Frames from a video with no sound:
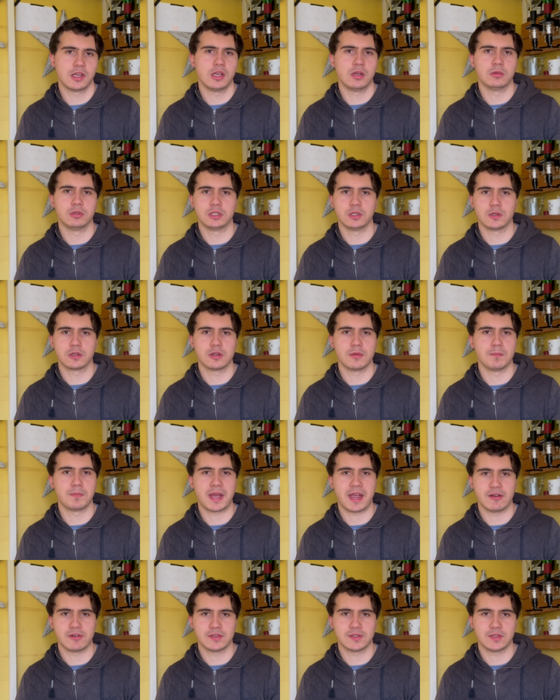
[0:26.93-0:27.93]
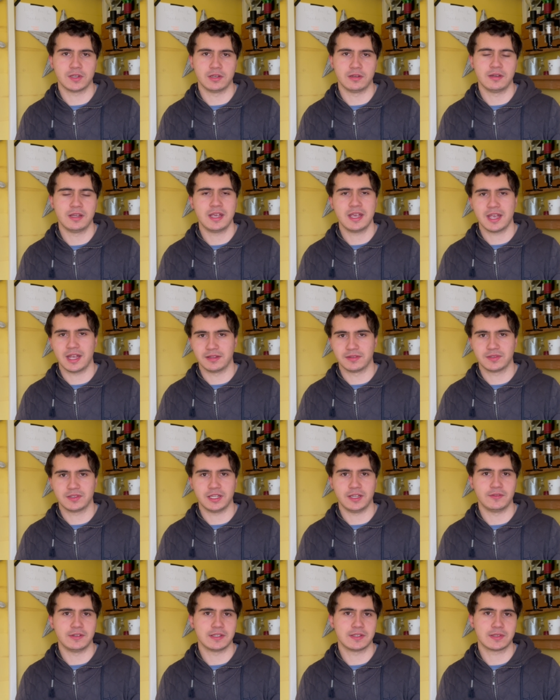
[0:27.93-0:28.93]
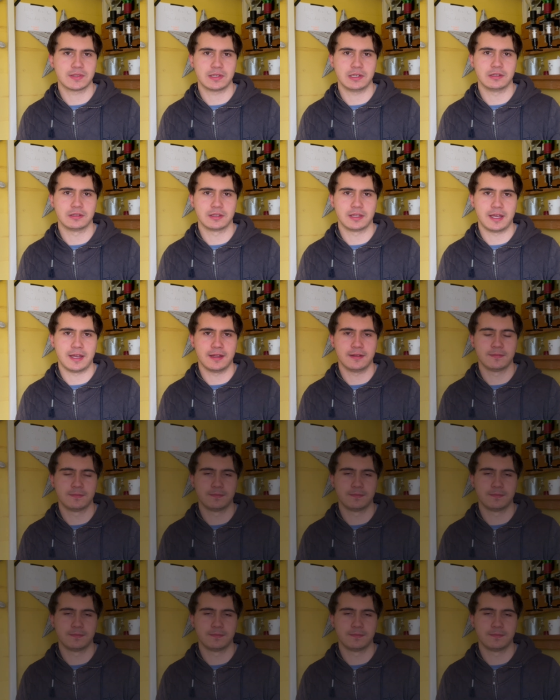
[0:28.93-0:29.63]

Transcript: We'll do a comparison and see if it's still there.